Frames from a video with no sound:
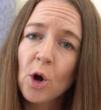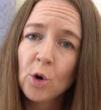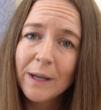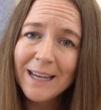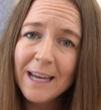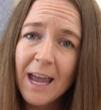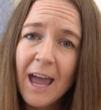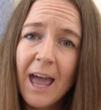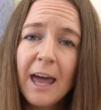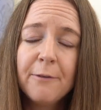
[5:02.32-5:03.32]
only,
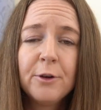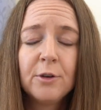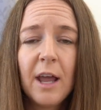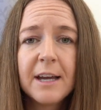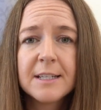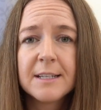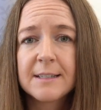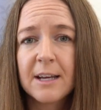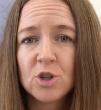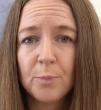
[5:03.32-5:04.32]
and if you'd like to
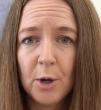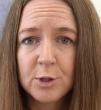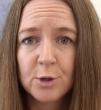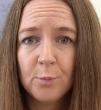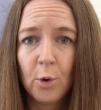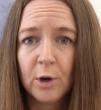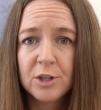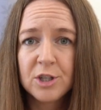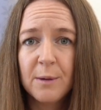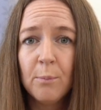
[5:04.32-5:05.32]
discuss your personal
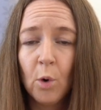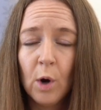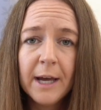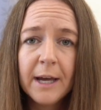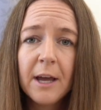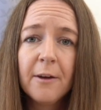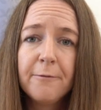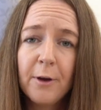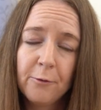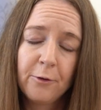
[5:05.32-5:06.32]
mortgage more,
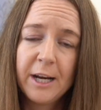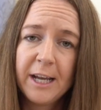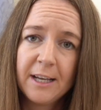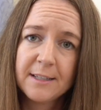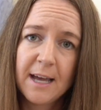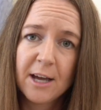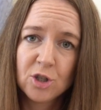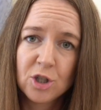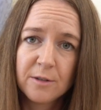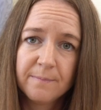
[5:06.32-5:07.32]
feel free to get in
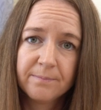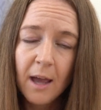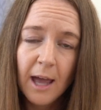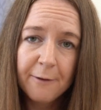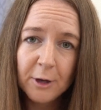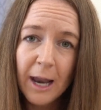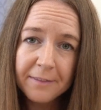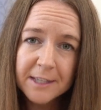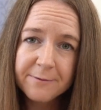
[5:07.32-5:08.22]
touch. If you like this